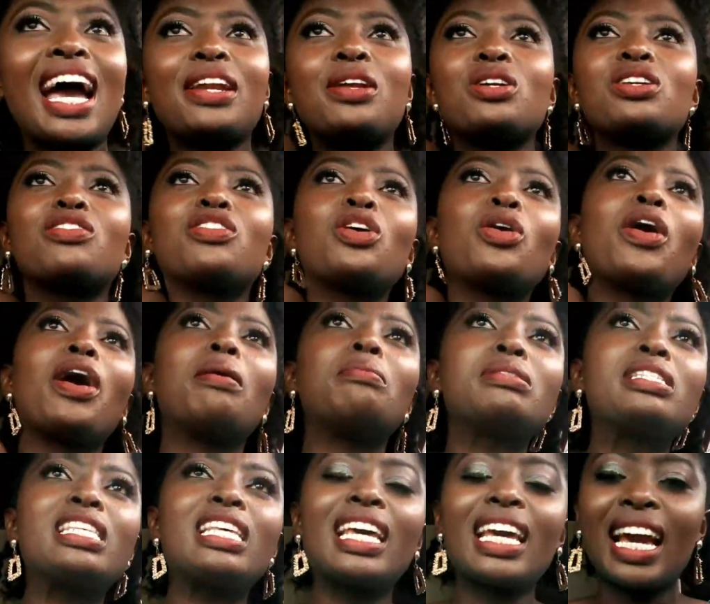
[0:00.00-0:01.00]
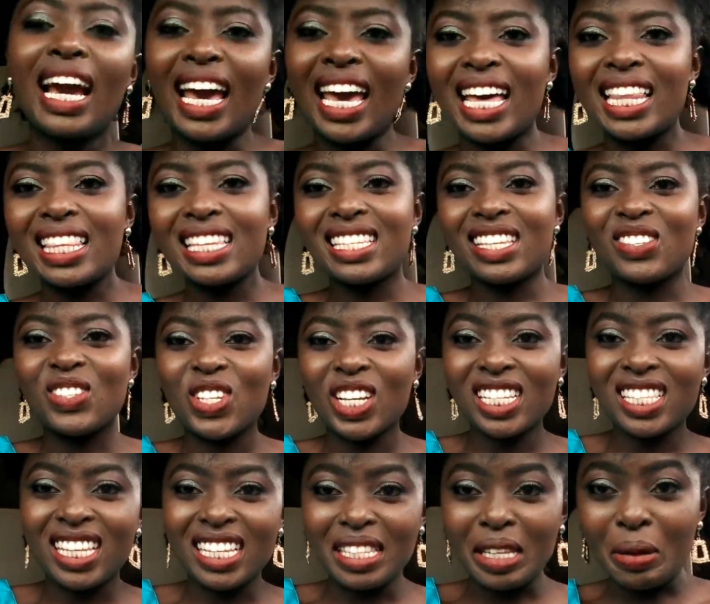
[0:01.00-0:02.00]
I don't even know why I'm saying hi and this is
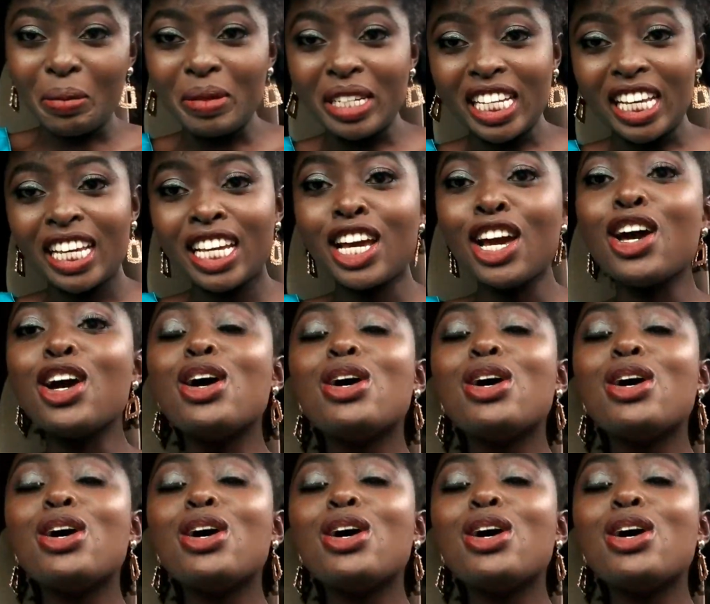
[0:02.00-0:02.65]
just the same day.